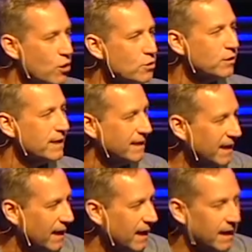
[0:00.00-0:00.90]
earthly
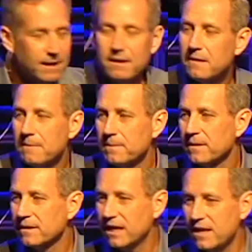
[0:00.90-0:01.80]
king
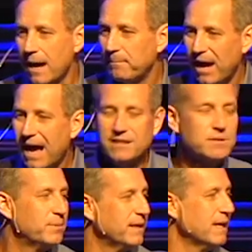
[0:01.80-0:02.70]
cannot
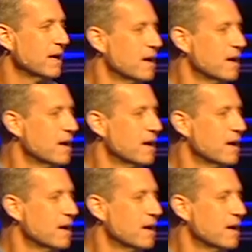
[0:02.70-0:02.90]
possibly